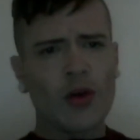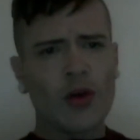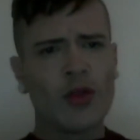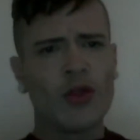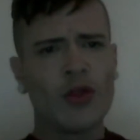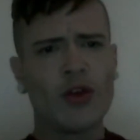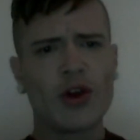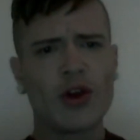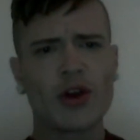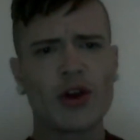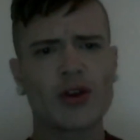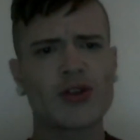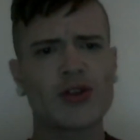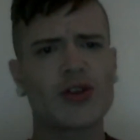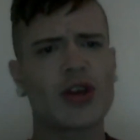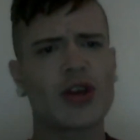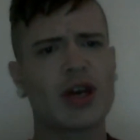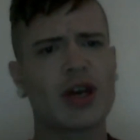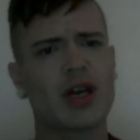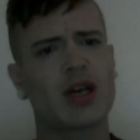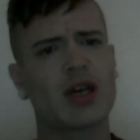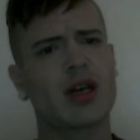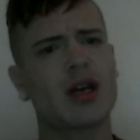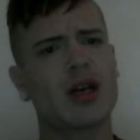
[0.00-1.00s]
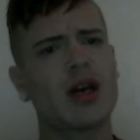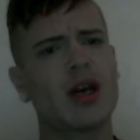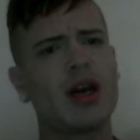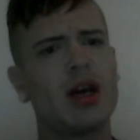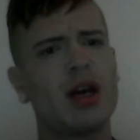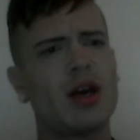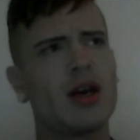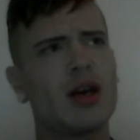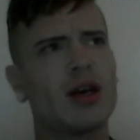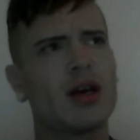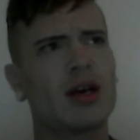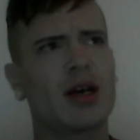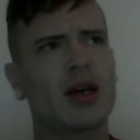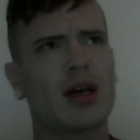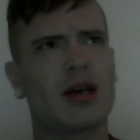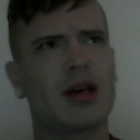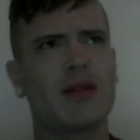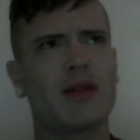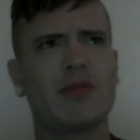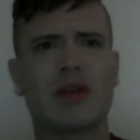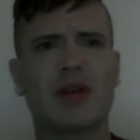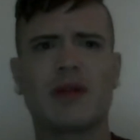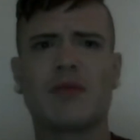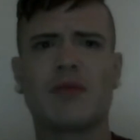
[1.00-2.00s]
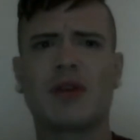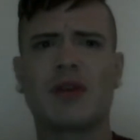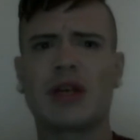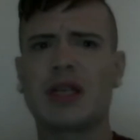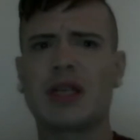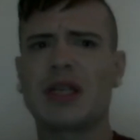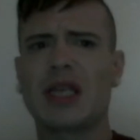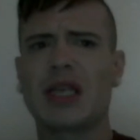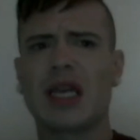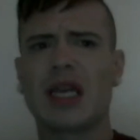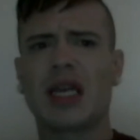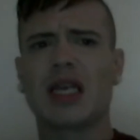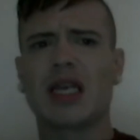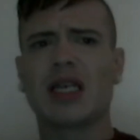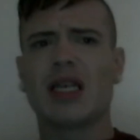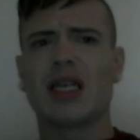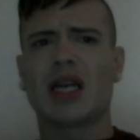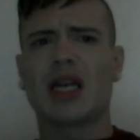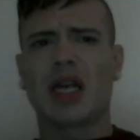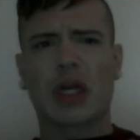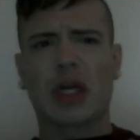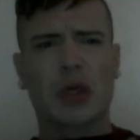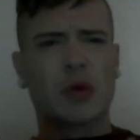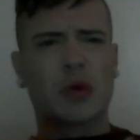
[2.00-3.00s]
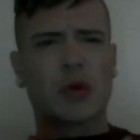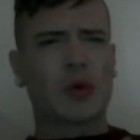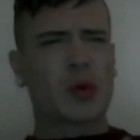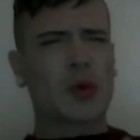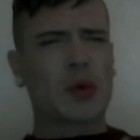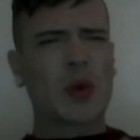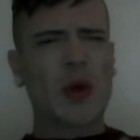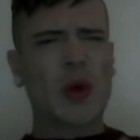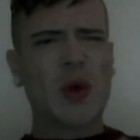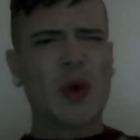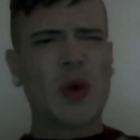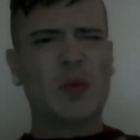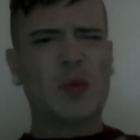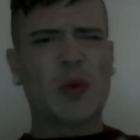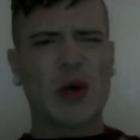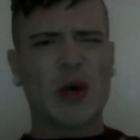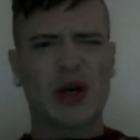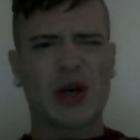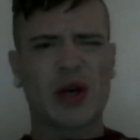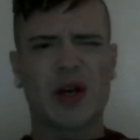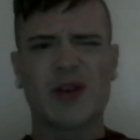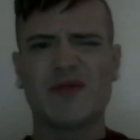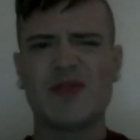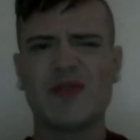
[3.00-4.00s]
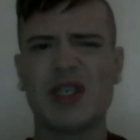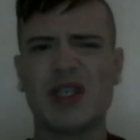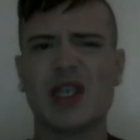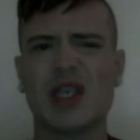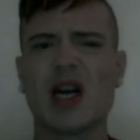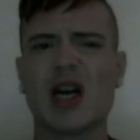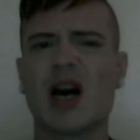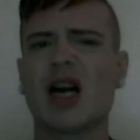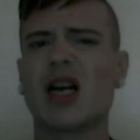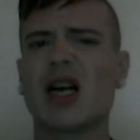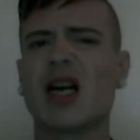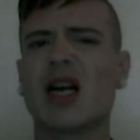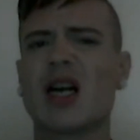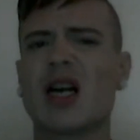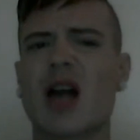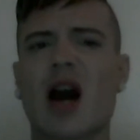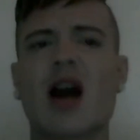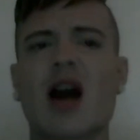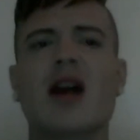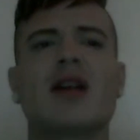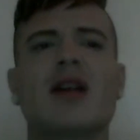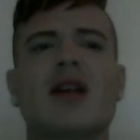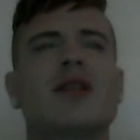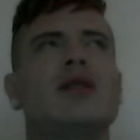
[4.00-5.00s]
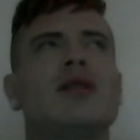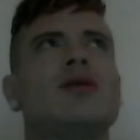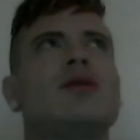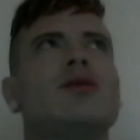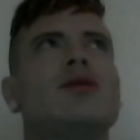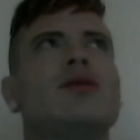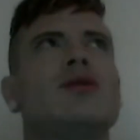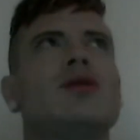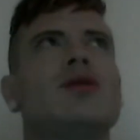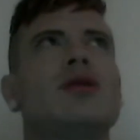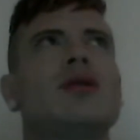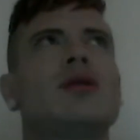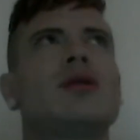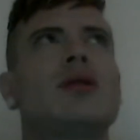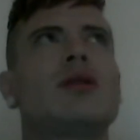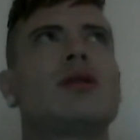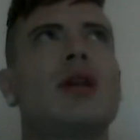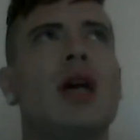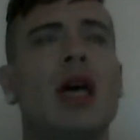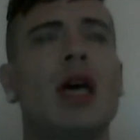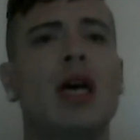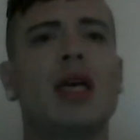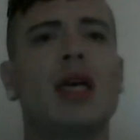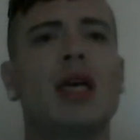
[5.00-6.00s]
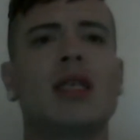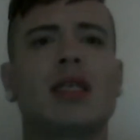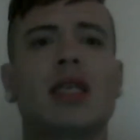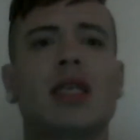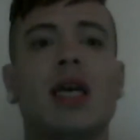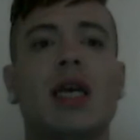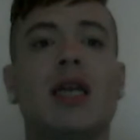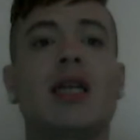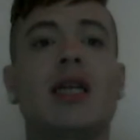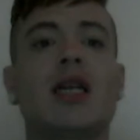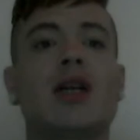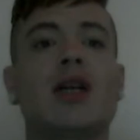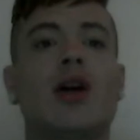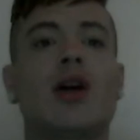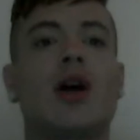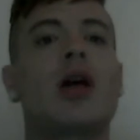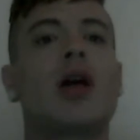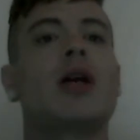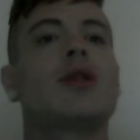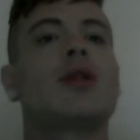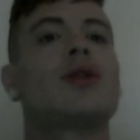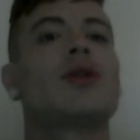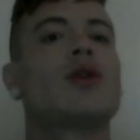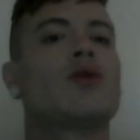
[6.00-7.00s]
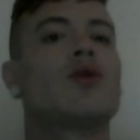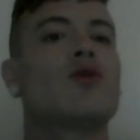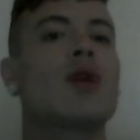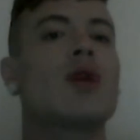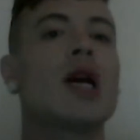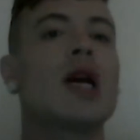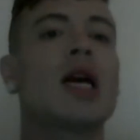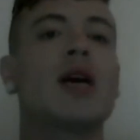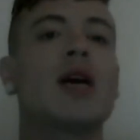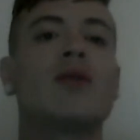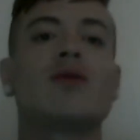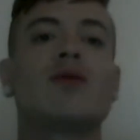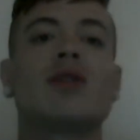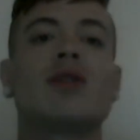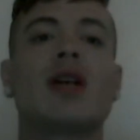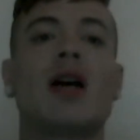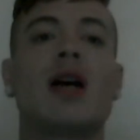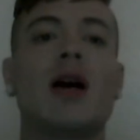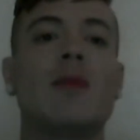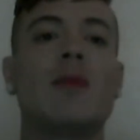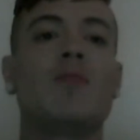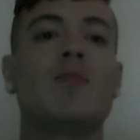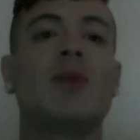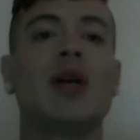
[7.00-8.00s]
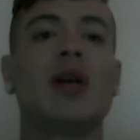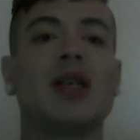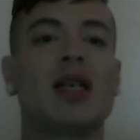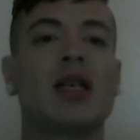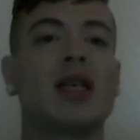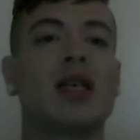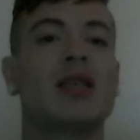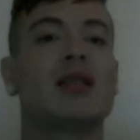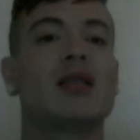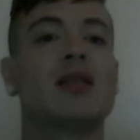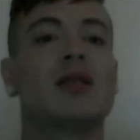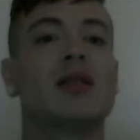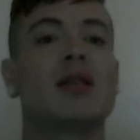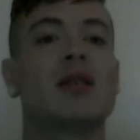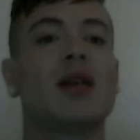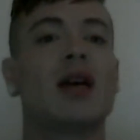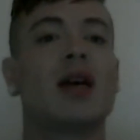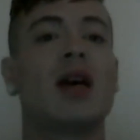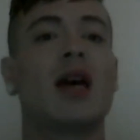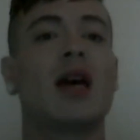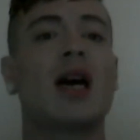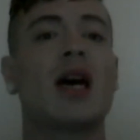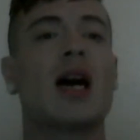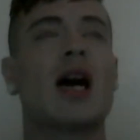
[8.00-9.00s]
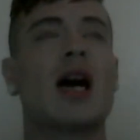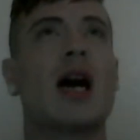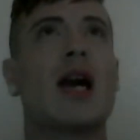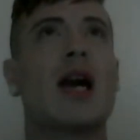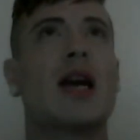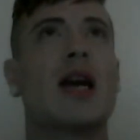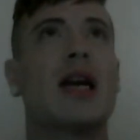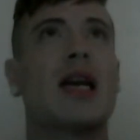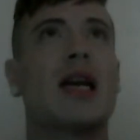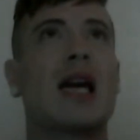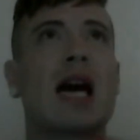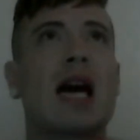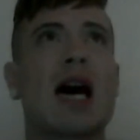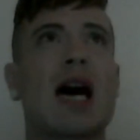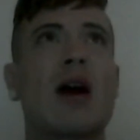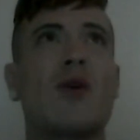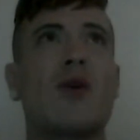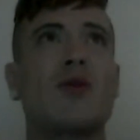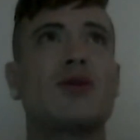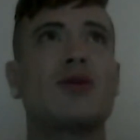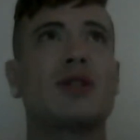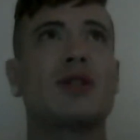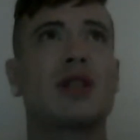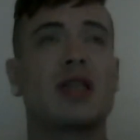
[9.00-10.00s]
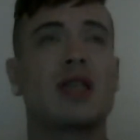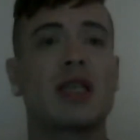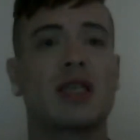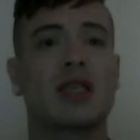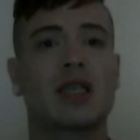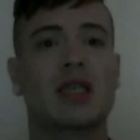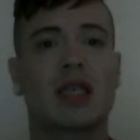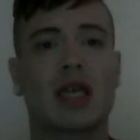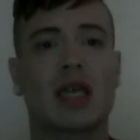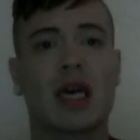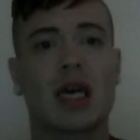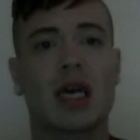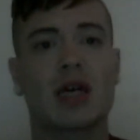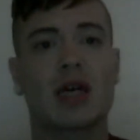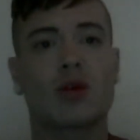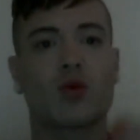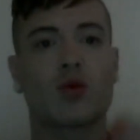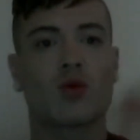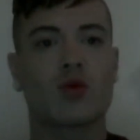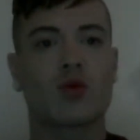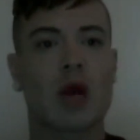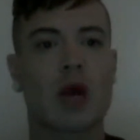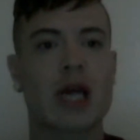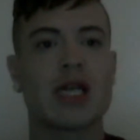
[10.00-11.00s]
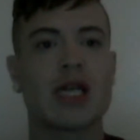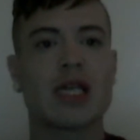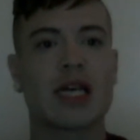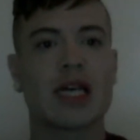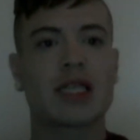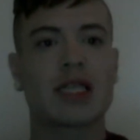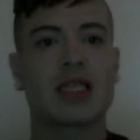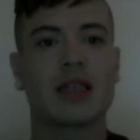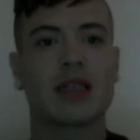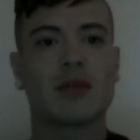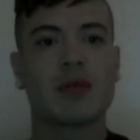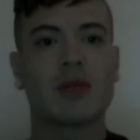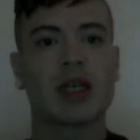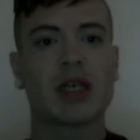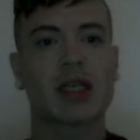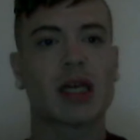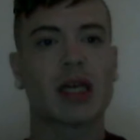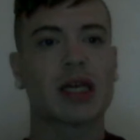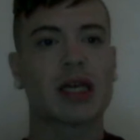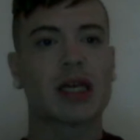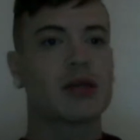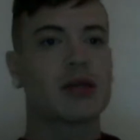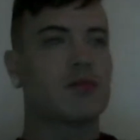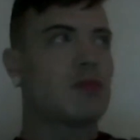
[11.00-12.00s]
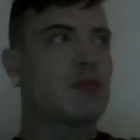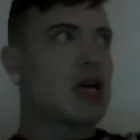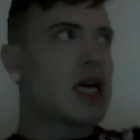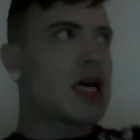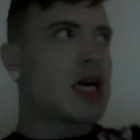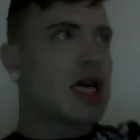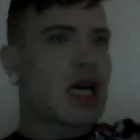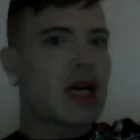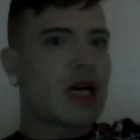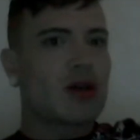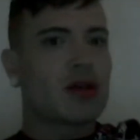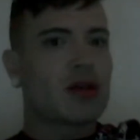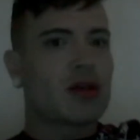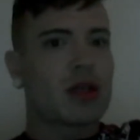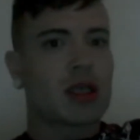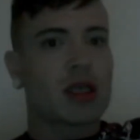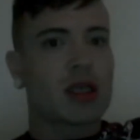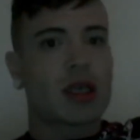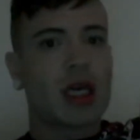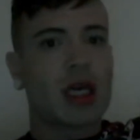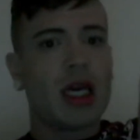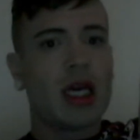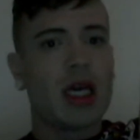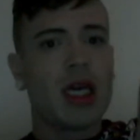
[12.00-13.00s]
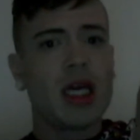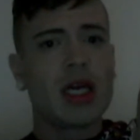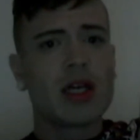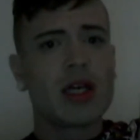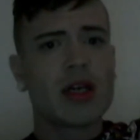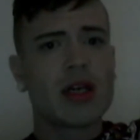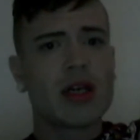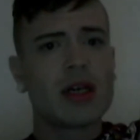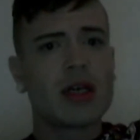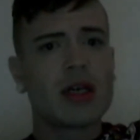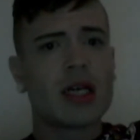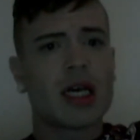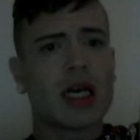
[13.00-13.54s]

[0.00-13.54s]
there's like, I want to say a group of young guys just sitting on the ground up against a house that's like right next to me. Like, my house is here